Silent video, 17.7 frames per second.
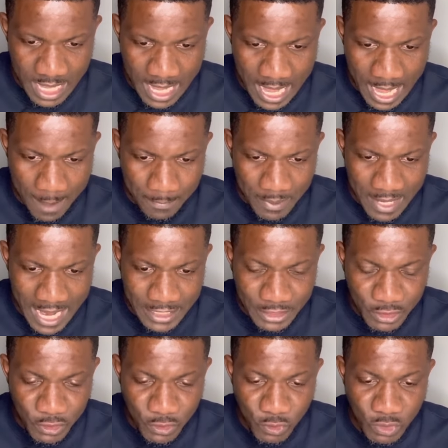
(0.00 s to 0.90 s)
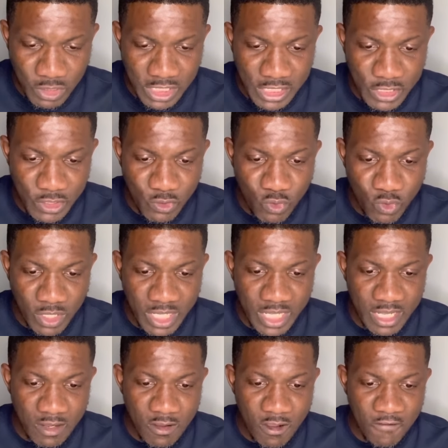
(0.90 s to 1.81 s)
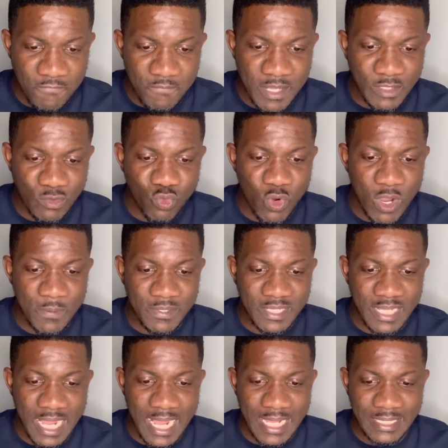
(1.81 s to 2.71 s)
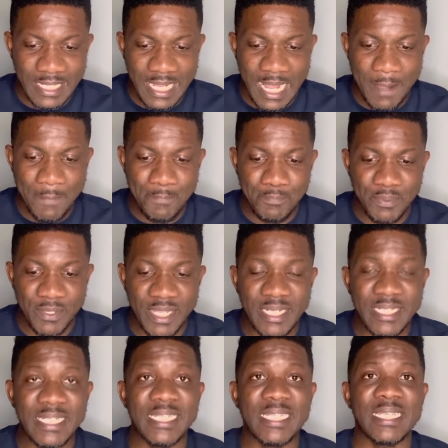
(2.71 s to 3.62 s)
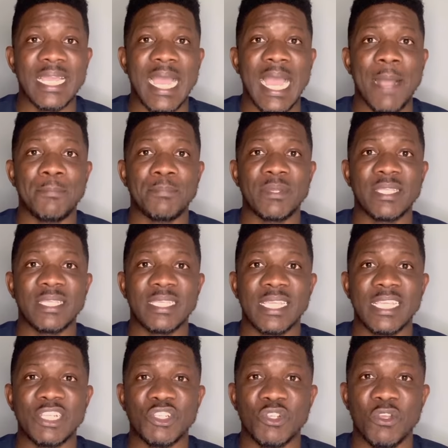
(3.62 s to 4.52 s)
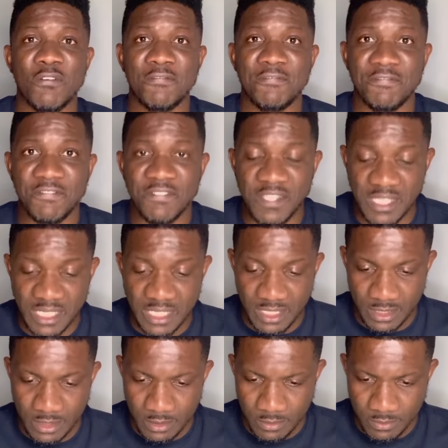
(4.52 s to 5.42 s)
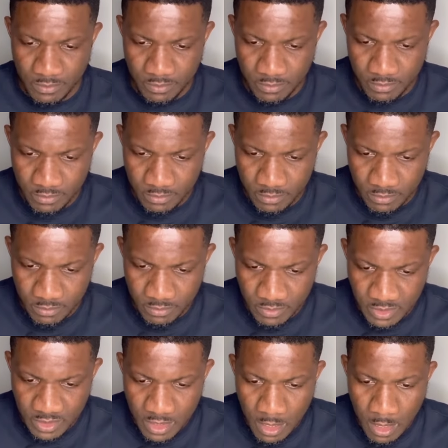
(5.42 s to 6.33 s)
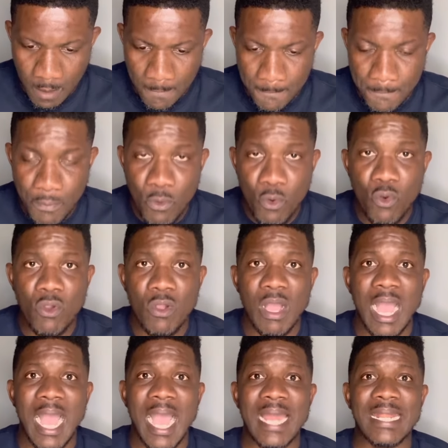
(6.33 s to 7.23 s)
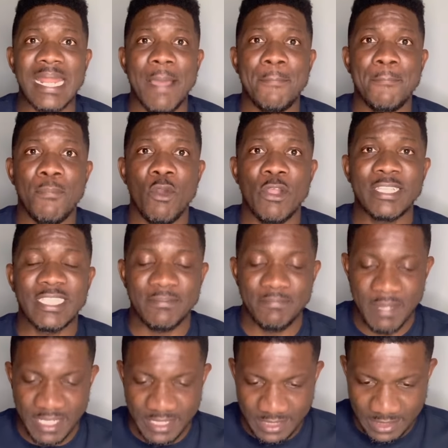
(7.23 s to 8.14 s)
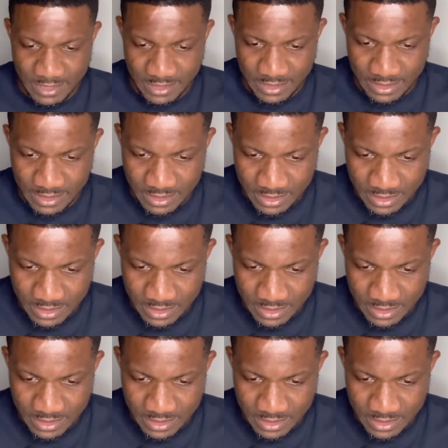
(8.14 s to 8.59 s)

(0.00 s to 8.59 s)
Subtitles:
Apply through the UK government website and pay the application fee. Book an appointment.